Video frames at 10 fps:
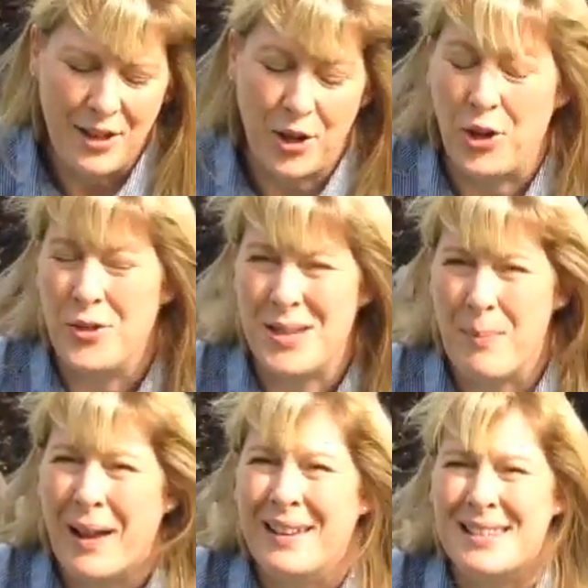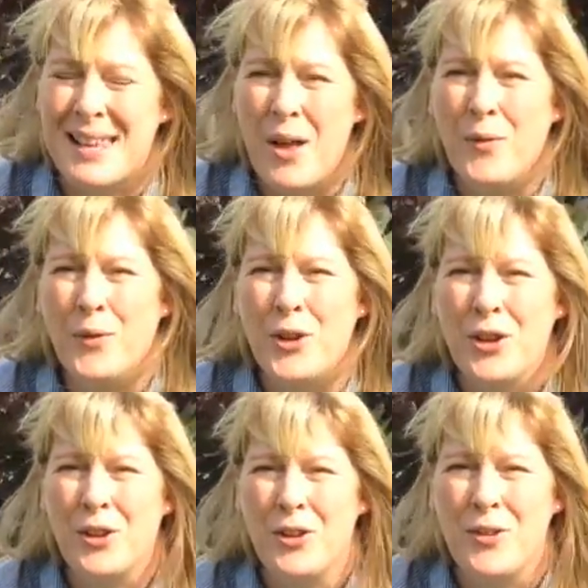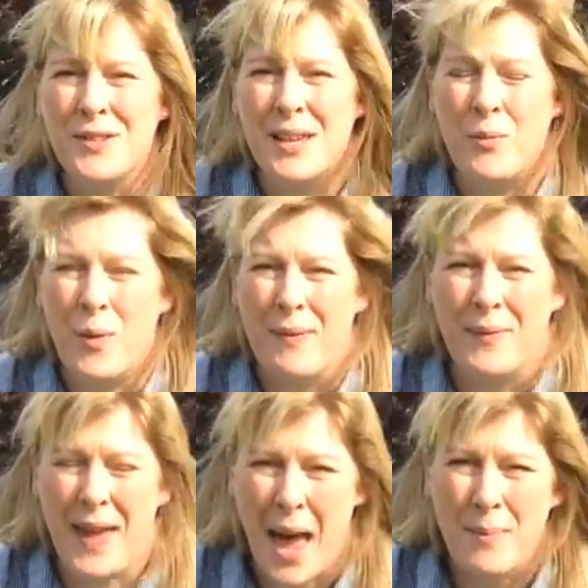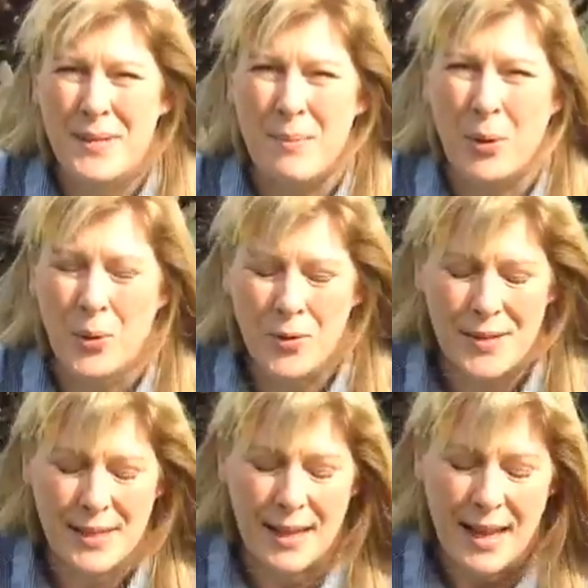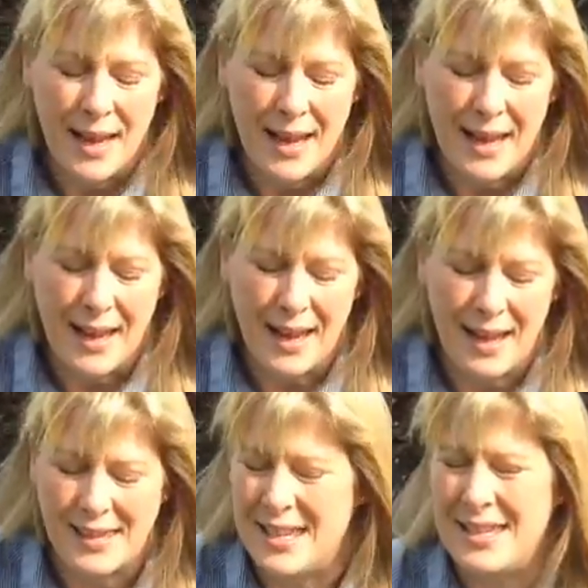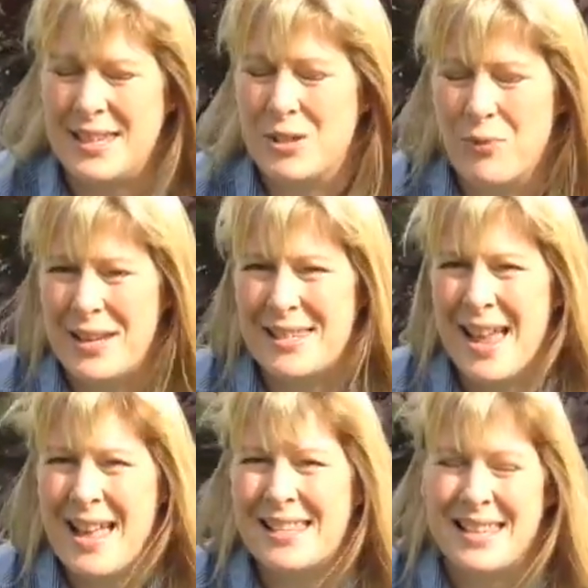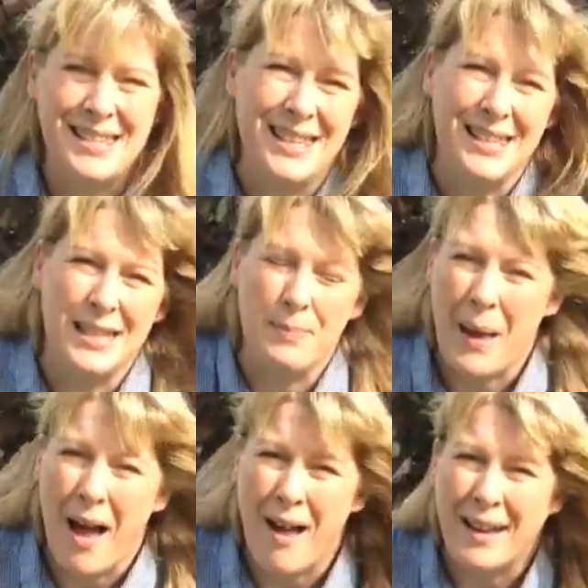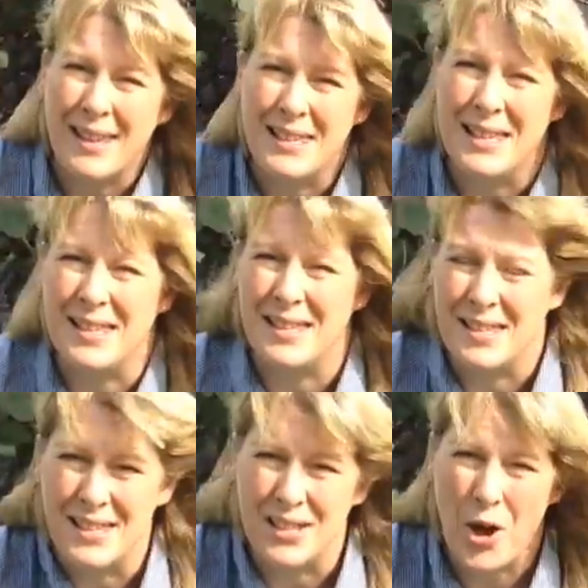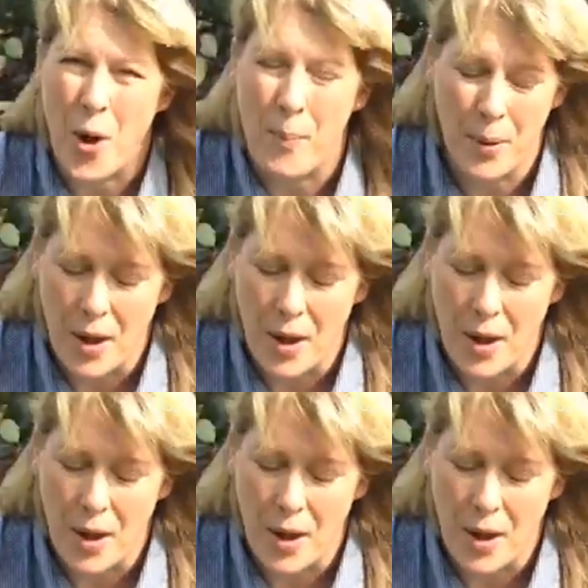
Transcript: You can use it by yourself or you can use it with the app support. It's easy to reset, it's easy to park, it's easy to stop.